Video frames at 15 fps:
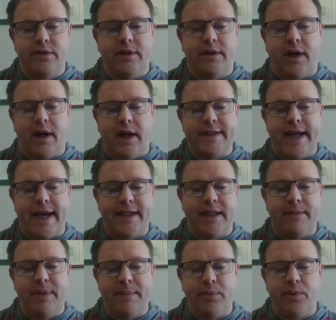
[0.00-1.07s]
still
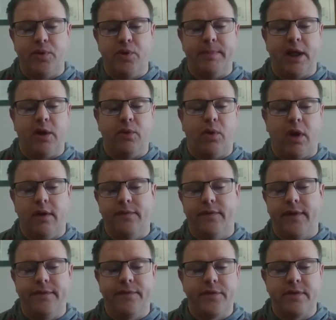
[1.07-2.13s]
contacting people who may
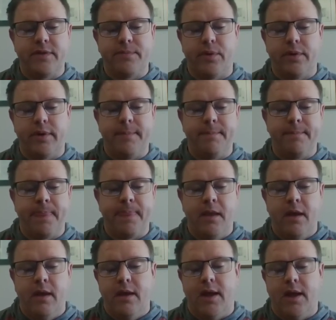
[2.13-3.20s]
qualify for this program.